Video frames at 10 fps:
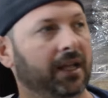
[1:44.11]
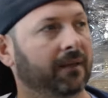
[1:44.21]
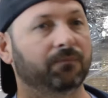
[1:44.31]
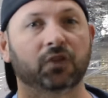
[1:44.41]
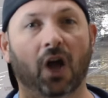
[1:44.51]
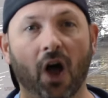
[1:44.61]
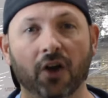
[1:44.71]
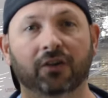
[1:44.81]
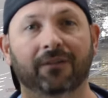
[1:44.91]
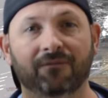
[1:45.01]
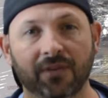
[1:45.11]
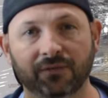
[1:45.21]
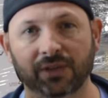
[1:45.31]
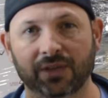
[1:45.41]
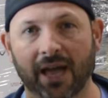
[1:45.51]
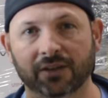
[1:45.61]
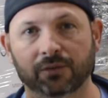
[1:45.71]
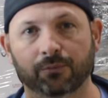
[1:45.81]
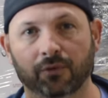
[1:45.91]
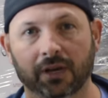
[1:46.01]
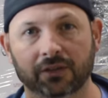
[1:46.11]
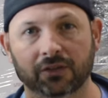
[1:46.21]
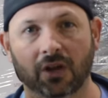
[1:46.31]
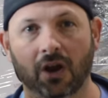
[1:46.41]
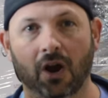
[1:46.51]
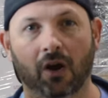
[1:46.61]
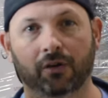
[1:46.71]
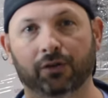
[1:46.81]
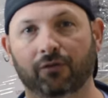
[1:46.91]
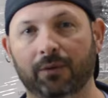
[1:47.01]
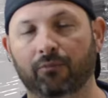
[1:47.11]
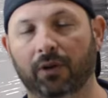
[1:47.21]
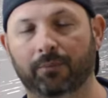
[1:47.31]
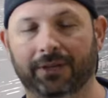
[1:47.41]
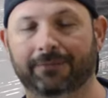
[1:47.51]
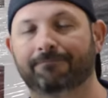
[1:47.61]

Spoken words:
It's 150,000 bricks are in the Red Brick Pit.